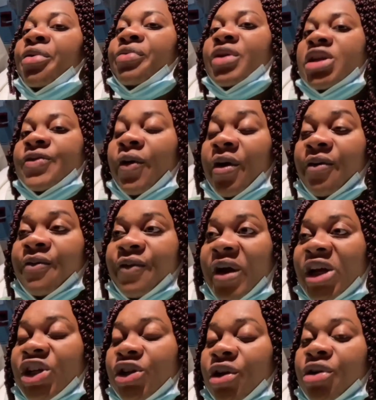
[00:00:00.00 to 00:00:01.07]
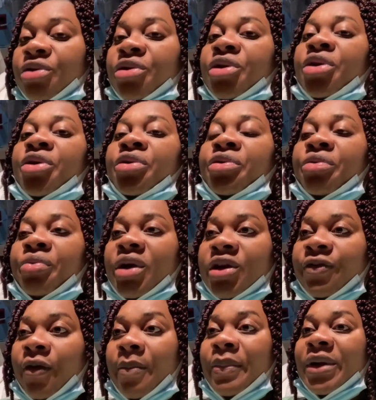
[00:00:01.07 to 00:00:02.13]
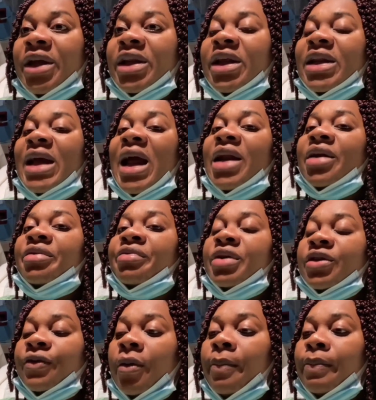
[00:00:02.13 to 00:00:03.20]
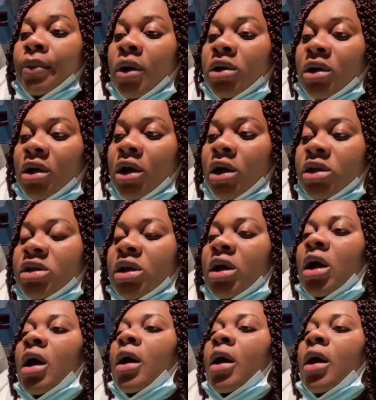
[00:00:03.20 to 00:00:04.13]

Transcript: Risks for infection, risks for bleeding, and risks for blood clot.